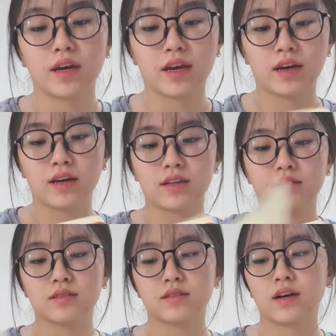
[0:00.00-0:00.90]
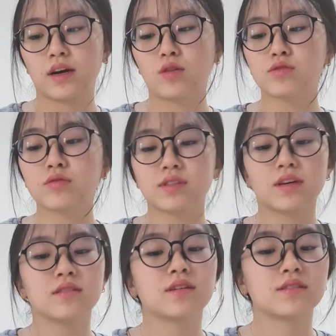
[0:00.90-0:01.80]
And I also
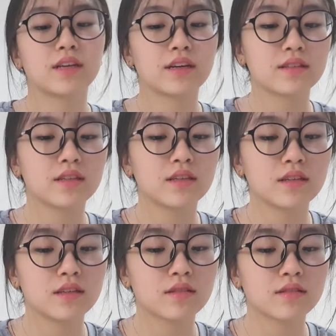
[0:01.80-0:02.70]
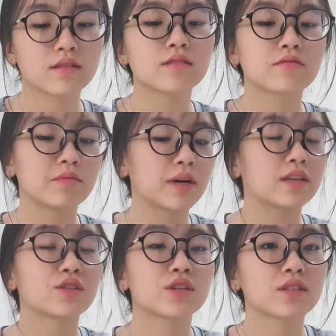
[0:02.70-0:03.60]
set a daily
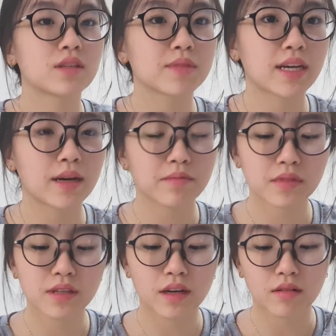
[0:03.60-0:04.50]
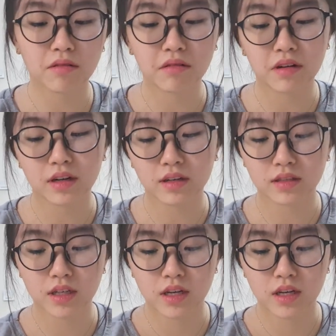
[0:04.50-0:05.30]
reminder sometimes, or